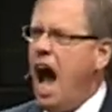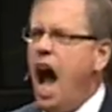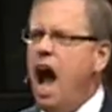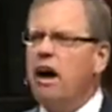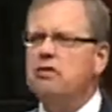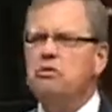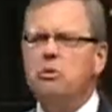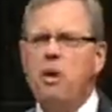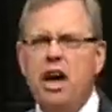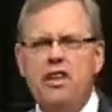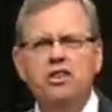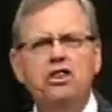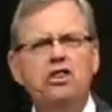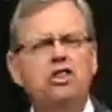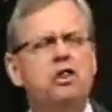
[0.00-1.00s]
I'd
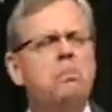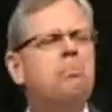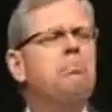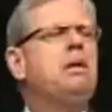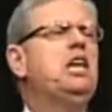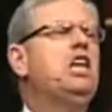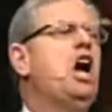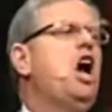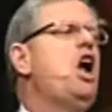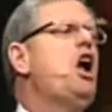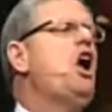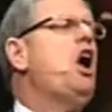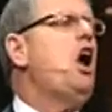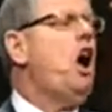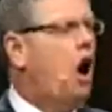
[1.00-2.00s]
rather be
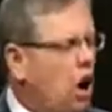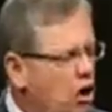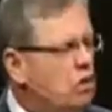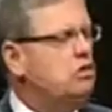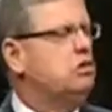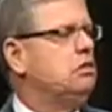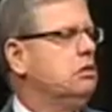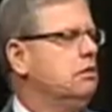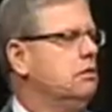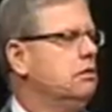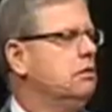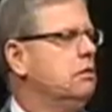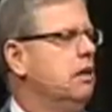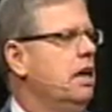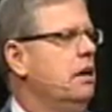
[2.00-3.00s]
hurt
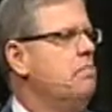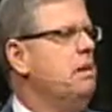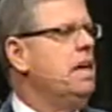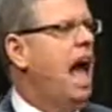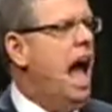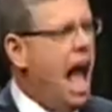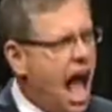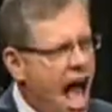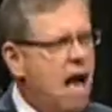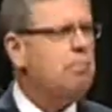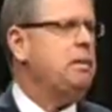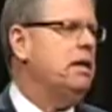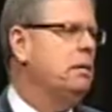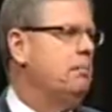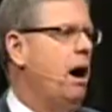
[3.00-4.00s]
and be
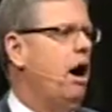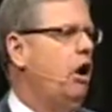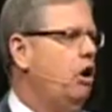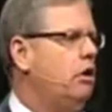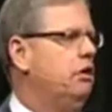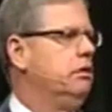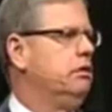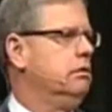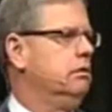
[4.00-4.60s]
happy in my hurt.